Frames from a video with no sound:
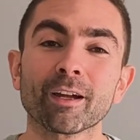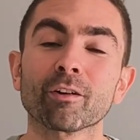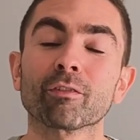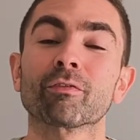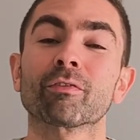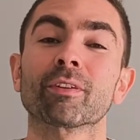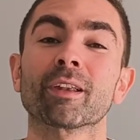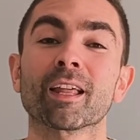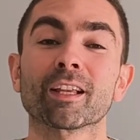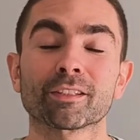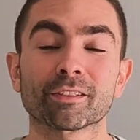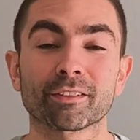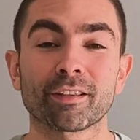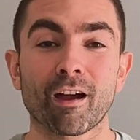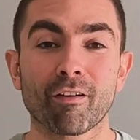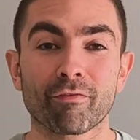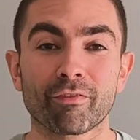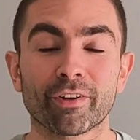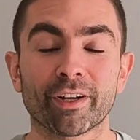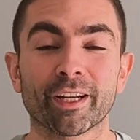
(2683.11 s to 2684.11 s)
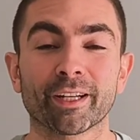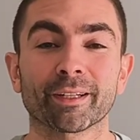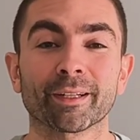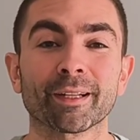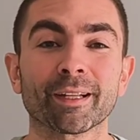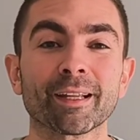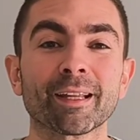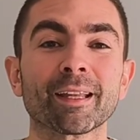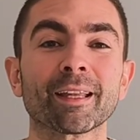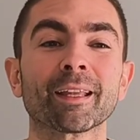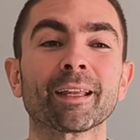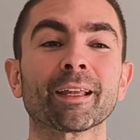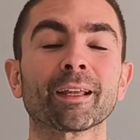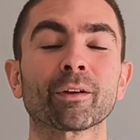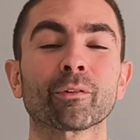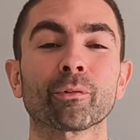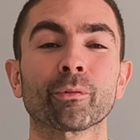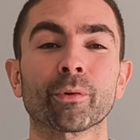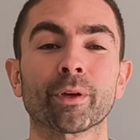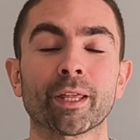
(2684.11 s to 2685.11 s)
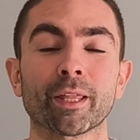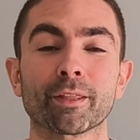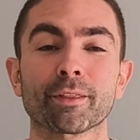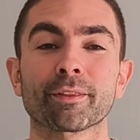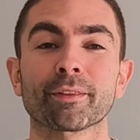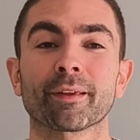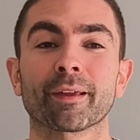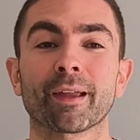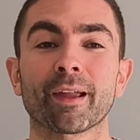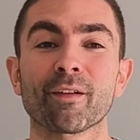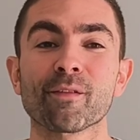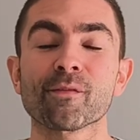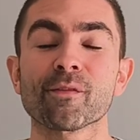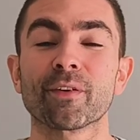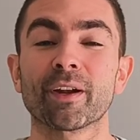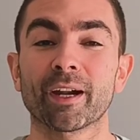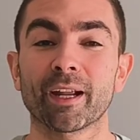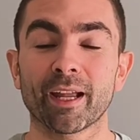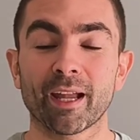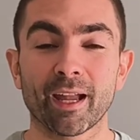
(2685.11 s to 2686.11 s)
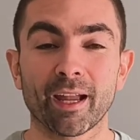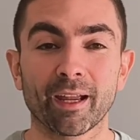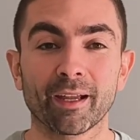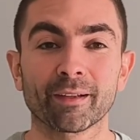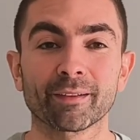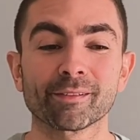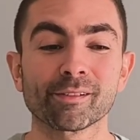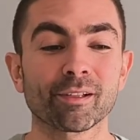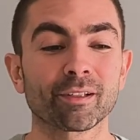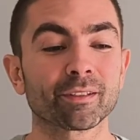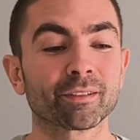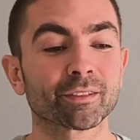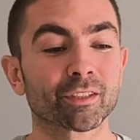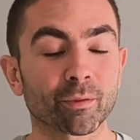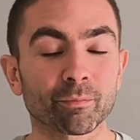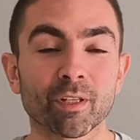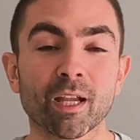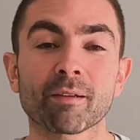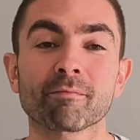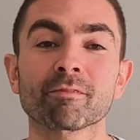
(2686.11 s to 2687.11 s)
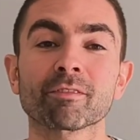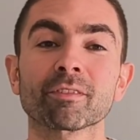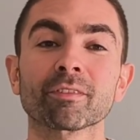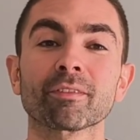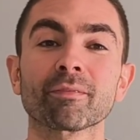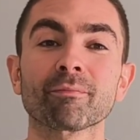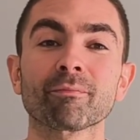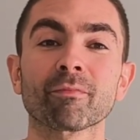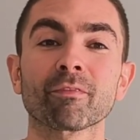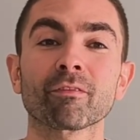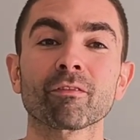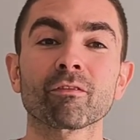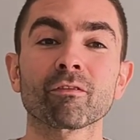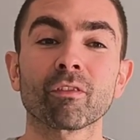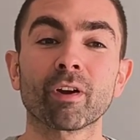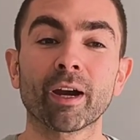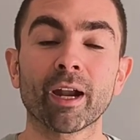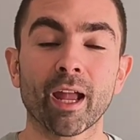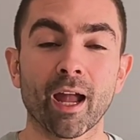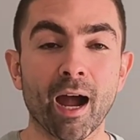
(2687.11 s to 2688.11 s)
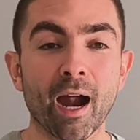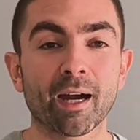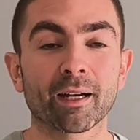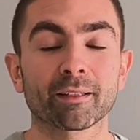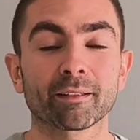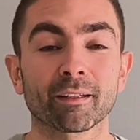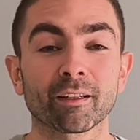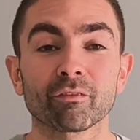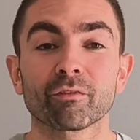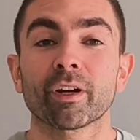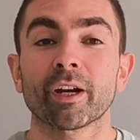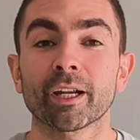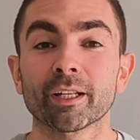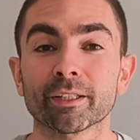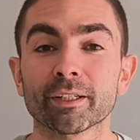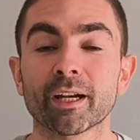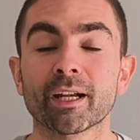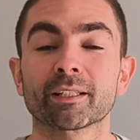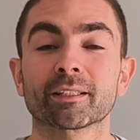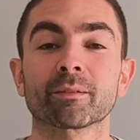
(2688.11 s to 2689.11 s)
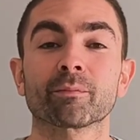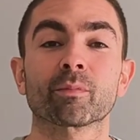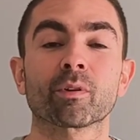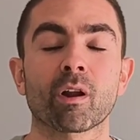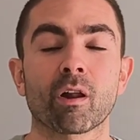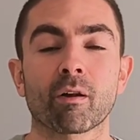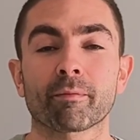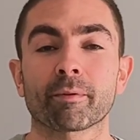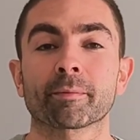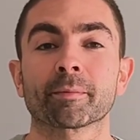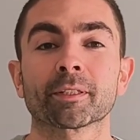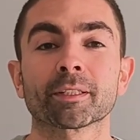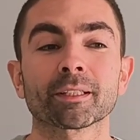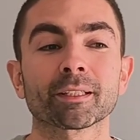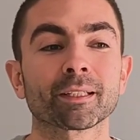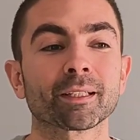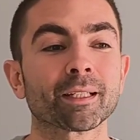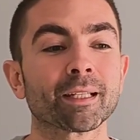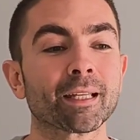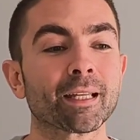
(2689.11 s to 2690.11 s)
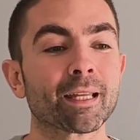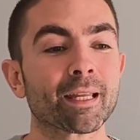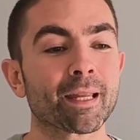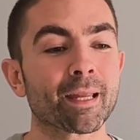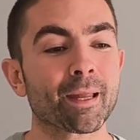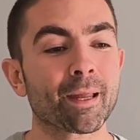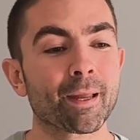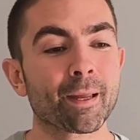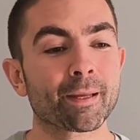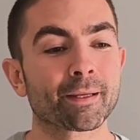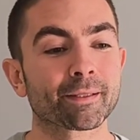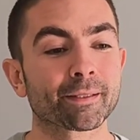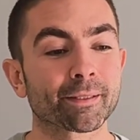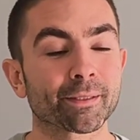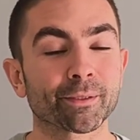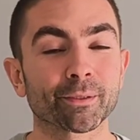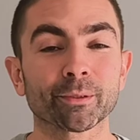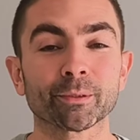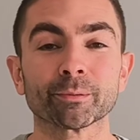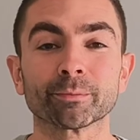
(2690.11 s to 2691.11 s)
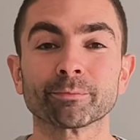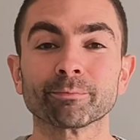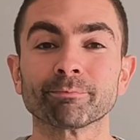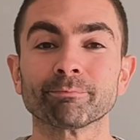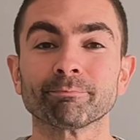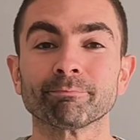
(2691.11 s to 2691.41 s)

of less suffering, with very sometimes very hard and very interesting problems. So,